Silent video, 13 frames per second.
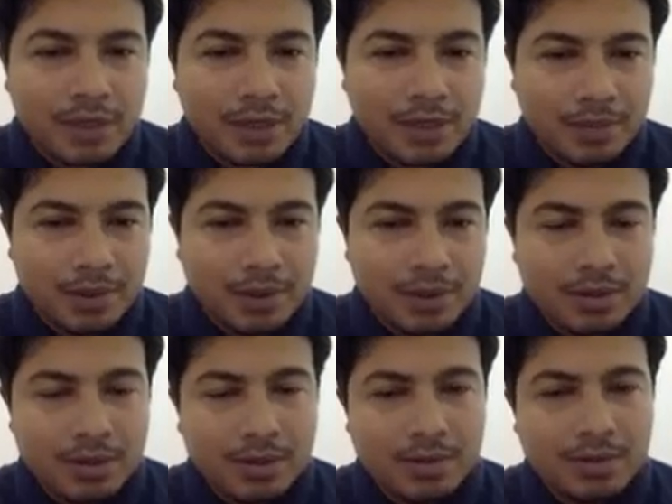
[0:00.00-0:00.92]
happened.
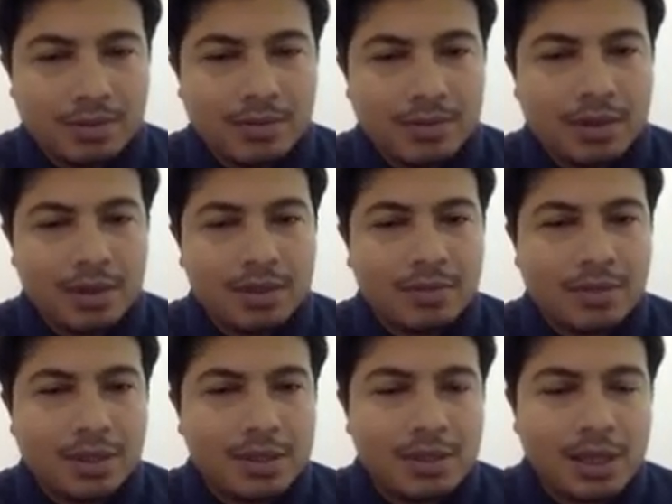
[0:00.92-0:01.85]
So this
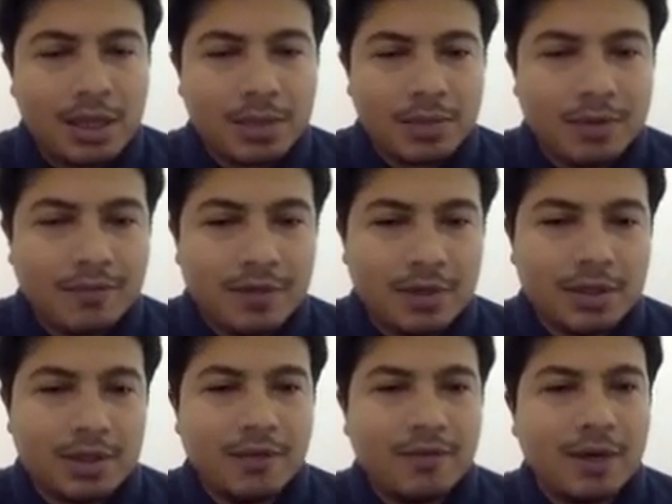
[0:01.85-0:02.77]
must happen
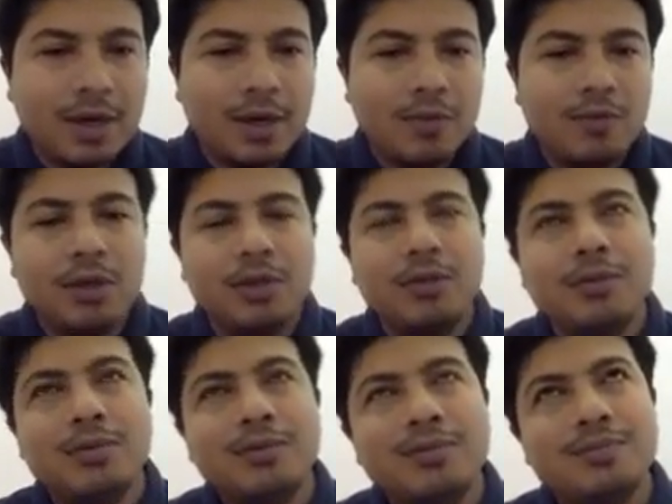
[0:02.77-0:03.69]
first. If I were
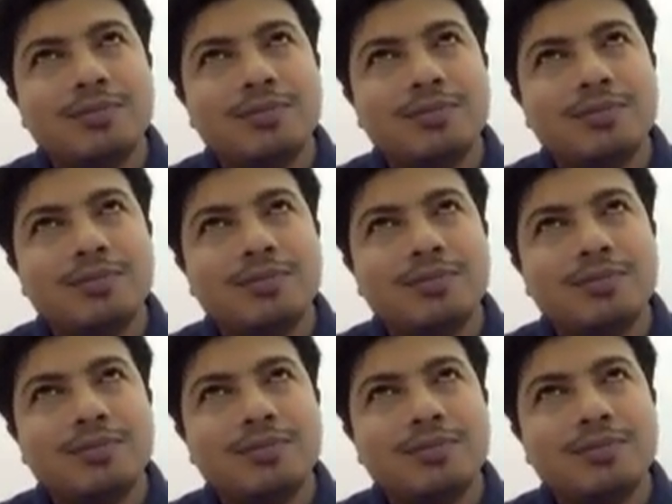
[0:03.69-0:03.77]
you,